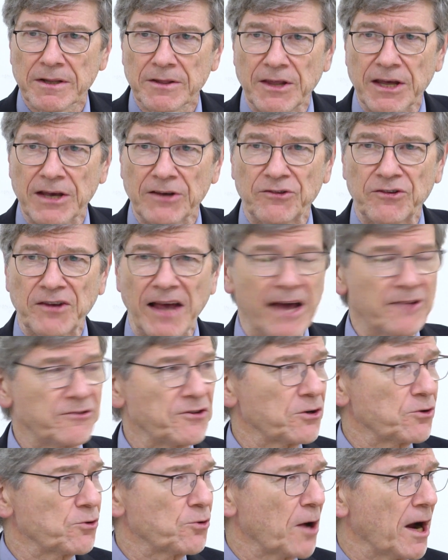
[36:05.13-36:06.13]
this as
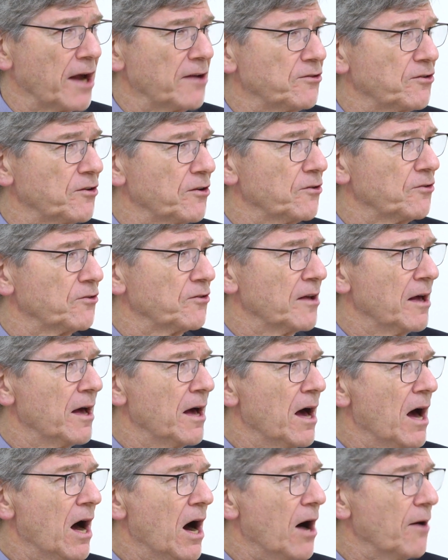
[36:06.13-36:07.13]
a crisis
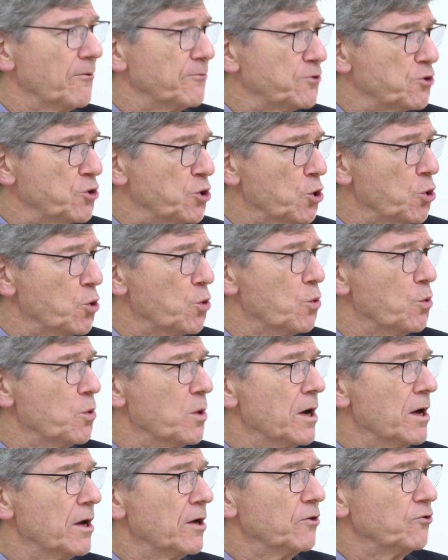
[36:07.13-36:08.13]
of
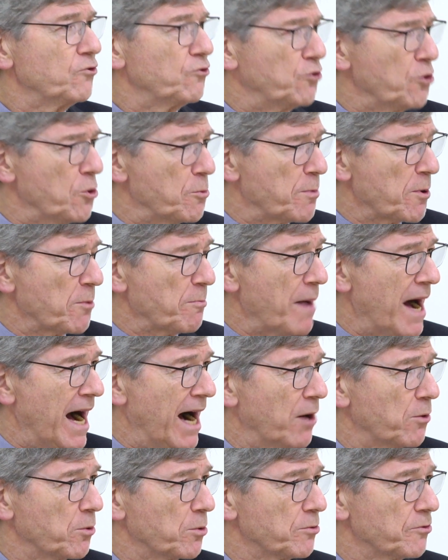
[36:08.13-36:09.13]
two
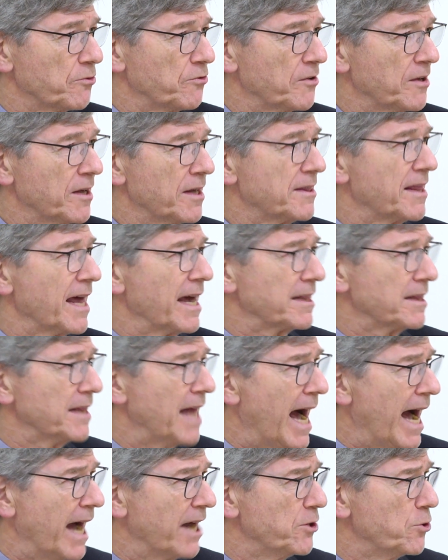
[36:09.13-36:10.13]
superpowers that
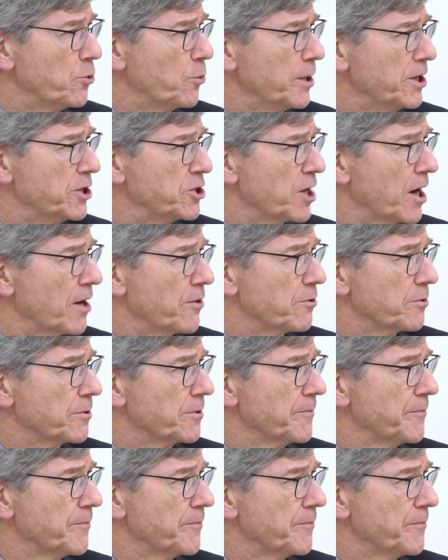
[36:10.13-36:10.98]
lie to each other